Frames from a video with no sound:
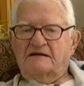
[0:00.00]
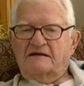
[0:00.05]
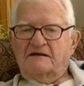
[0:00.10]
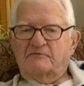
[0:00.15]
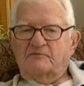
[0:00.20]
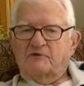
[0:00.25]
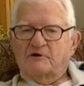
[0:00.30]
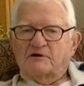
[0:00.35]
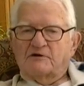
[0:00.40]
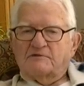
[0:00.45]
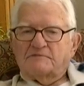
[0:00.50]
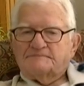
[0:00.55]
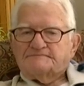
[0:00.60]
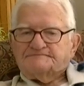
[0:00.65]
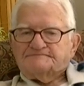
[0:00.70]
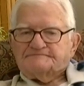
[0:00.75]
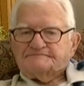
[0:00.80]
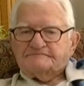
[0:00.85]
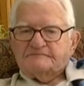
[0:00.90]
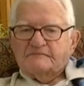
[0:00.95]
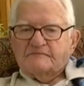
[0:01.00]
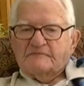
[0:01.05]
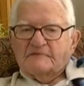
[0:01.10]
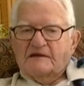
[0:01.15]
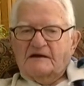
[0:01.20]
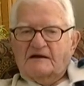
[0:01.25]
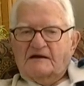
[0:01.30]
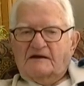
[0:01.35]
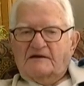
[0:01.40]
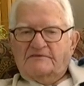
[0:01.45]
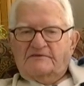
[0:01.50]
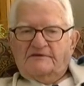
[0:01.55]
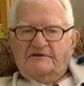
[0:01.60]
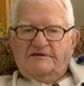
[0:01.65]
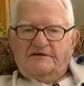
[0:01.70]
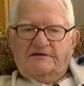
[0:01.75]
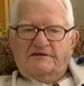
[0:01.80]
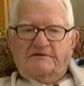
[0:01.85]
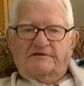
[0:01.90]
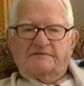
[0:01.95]
Well, I
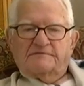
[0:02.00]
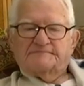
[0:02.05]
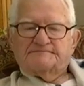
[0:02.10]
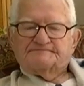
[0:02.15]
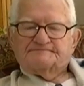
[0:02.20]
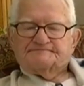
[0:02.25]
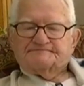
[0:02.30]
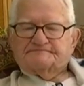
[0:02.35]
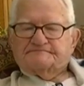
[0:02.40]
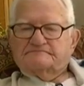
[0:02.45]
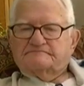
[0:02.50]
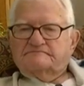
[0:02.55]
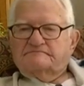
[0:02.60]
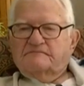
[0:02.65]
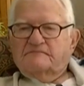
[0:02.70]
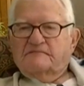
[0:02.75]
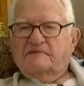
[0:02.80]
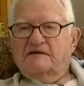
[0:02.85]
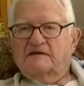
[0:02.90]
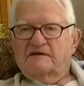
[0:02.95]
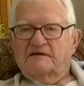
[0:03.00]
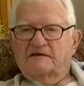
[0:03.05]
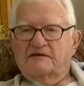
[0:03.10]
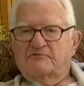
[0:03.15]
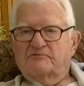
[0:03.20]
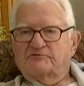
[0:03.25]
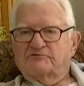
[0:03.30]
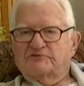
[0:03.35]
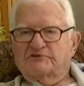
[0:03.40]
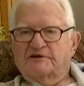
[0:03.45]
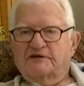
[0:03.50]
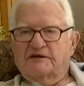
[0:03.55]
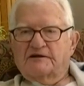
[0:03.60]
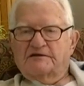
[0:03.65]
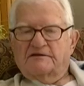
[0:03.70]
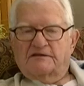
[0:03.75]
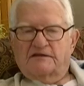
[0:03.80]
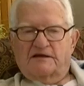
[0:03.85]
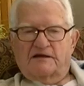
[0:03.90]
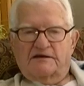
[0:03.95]
think he was
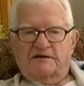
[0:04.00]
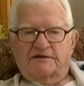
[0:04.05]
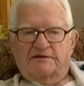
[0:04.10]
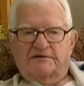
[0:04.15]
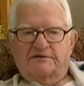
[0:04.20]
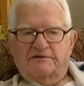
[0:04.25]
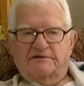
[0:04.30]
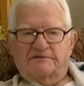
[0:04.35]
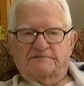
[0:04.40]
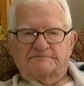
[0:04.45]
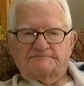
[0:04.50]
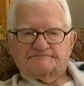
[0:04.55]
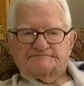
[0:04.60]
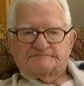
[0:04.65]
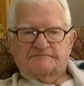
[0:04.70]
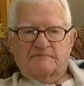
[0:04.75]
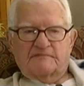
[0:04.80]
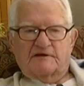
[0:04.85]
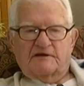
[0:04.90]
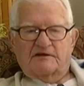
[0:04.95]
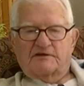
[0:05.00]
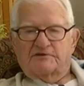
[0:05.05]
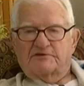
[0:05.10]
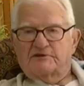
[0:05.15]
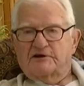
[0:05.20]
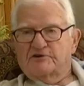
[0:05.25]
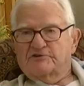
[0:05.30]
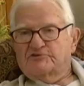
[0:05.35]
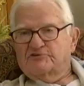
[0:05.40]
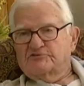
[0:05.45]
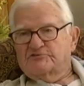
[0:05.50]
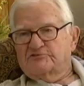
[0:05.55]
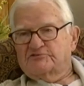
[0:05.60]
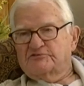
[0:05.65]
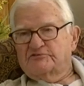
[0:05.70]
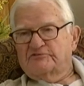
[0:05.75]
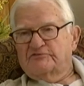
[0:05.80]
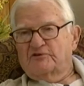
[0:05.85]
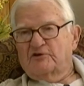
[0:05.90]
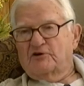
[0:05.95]
kind of like Ignatius
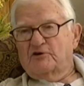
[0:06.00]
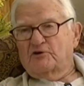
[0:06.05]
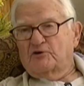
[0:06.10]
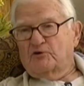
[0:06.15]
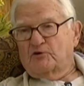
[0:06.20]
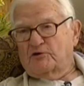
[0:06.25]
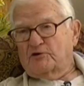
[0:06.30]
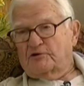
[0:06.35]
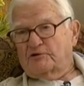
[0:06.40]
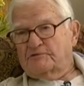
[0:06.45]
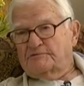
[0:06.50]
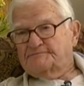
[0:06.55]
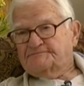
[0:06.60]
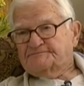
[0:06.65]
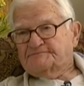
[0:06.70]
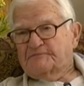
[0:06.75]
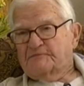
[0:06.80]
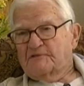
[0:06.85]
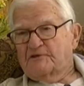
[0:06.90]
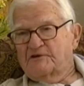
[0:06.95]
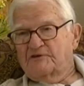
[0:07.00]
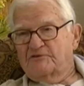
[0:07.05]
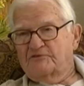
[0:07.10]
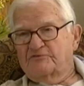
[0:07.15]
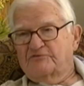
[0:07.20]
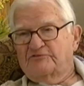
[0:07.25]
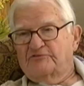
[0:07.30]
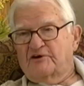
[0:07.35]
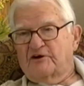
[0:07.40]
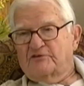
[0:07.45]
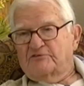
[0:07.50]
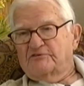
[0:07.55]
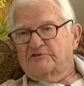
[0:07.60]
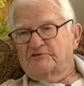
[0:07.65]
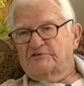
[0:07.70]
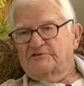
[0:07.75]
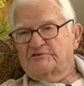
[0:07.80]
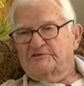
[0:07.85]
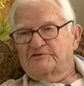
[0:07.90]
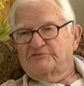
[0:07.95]
of Loyola, who
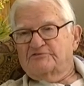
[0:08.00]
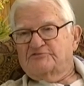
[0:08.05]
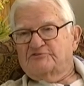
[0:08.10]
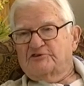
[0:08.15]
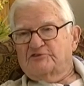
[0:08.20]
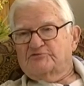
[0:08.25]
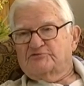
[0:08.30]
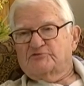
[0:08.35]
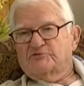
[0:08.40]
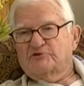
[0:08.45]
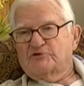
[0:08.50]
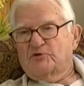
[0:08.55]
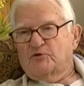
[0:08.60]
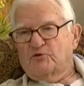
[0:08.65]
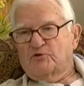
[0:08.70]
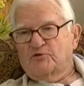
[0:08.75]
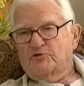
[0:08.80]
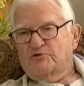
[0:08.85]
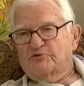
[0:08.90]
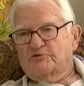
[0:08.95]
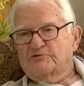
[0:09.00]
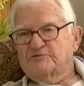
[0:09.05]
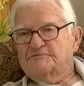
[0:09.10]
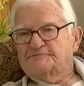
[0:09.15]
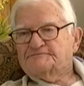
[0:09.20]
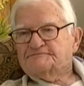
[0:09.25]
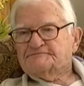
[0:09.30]
founded the Jesuit order.